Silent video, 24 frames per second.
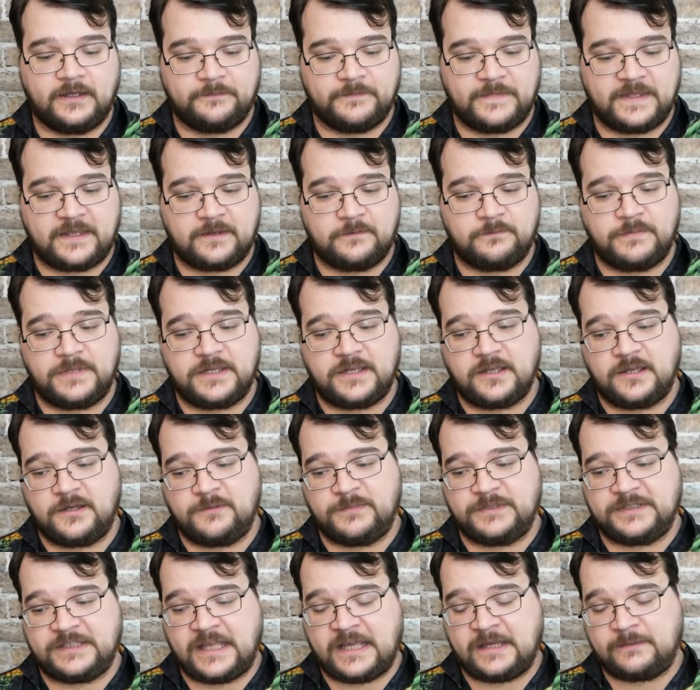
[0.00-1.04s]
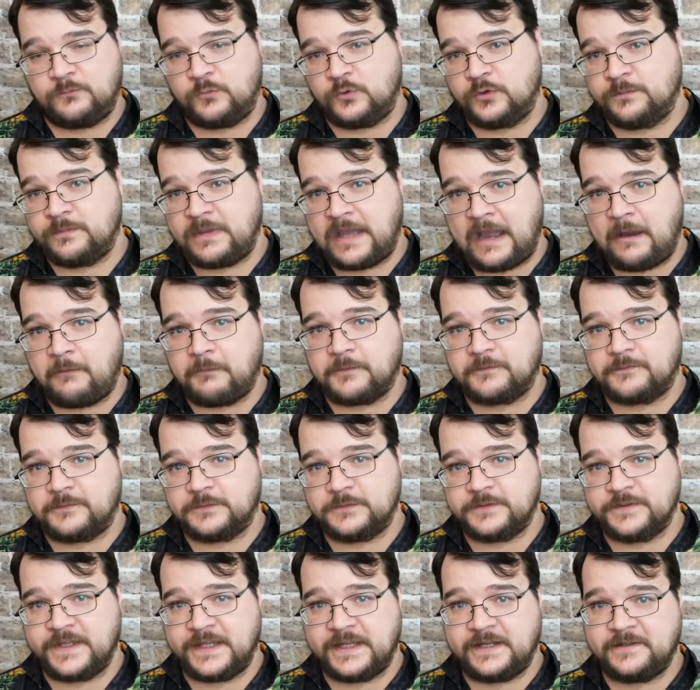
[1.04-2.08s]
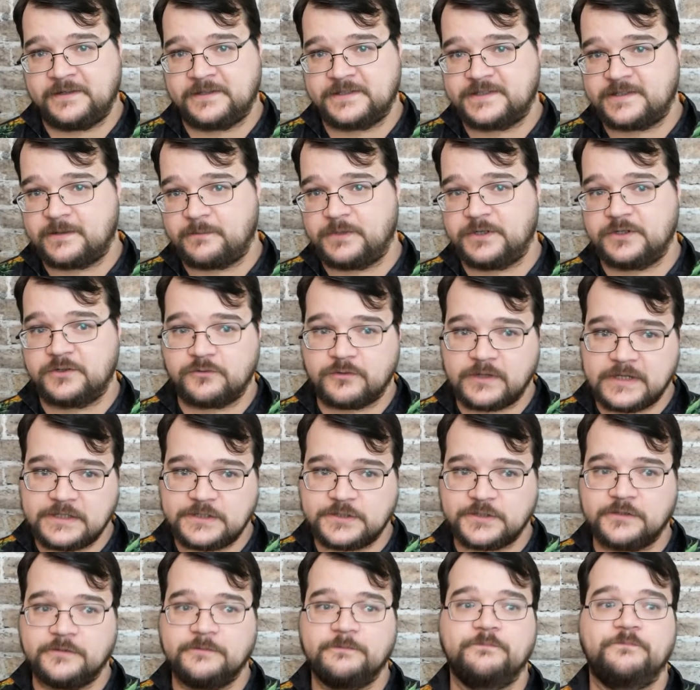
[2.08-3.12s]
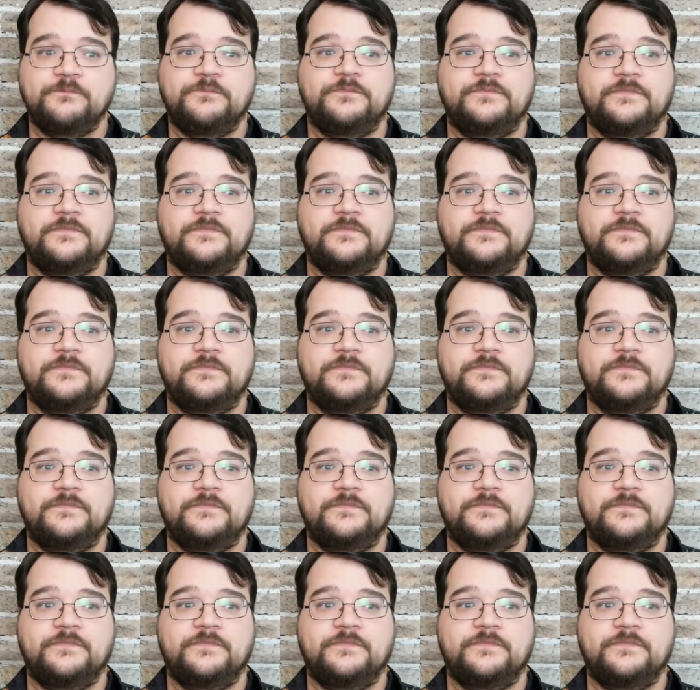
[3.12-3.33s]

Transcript: They can become a lot more powerful than a summoned creature,